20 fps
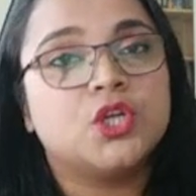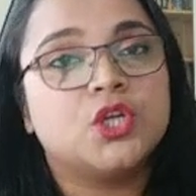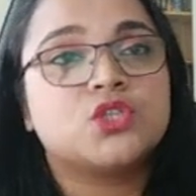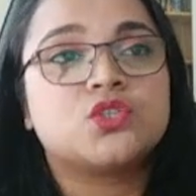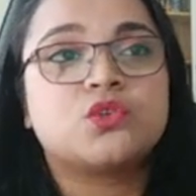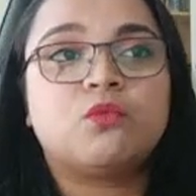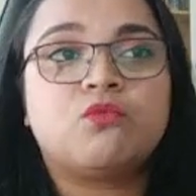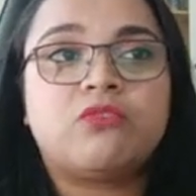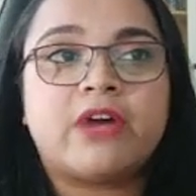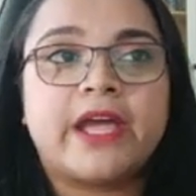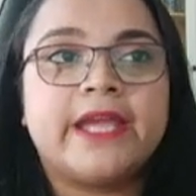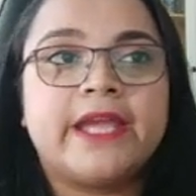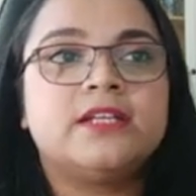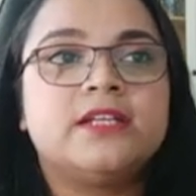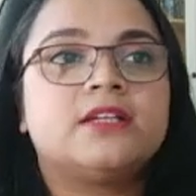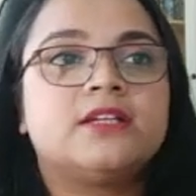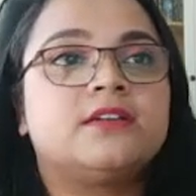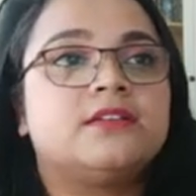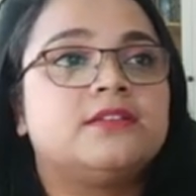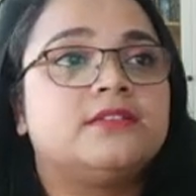So
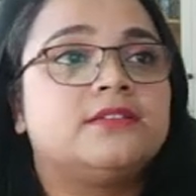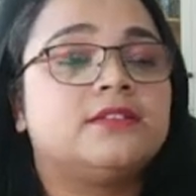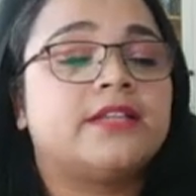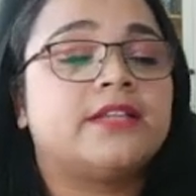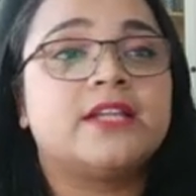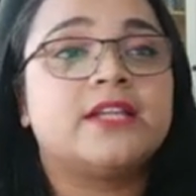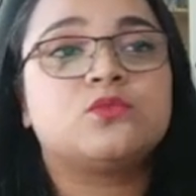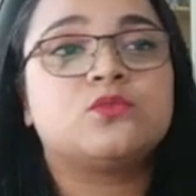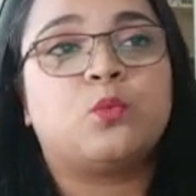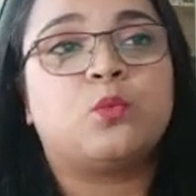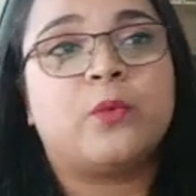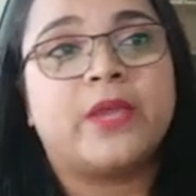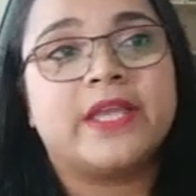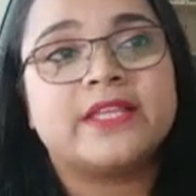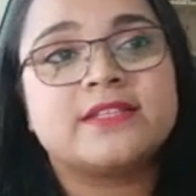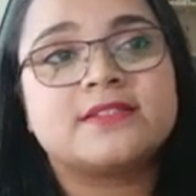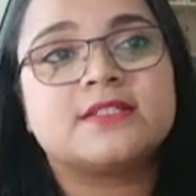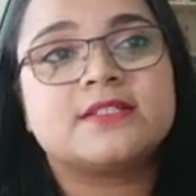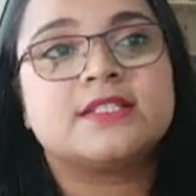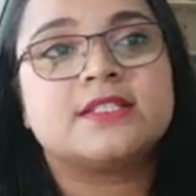white can't
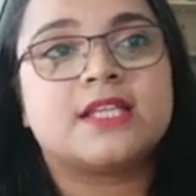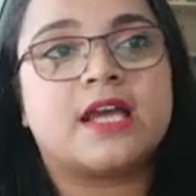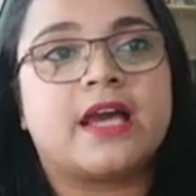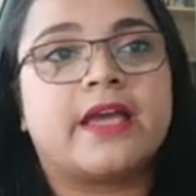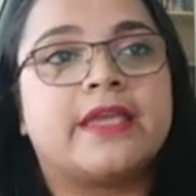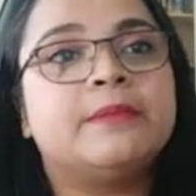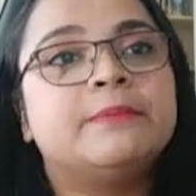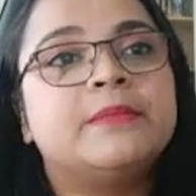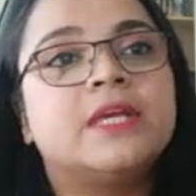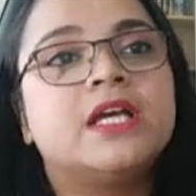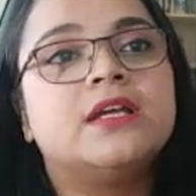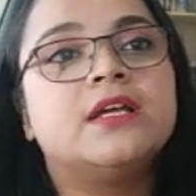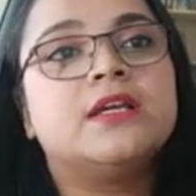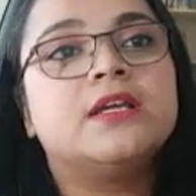waste time